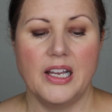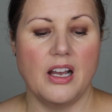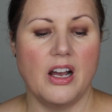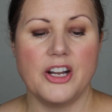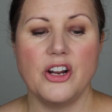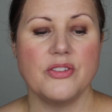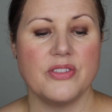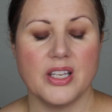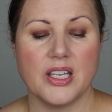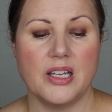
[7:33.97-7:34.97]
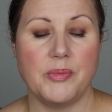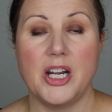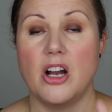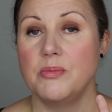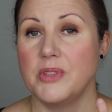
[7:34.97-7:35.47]
I don't think, I mean,
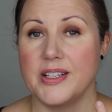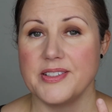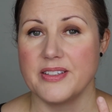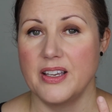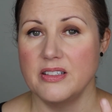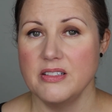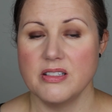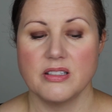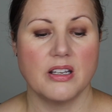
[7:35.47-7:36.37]
I'm light skinned.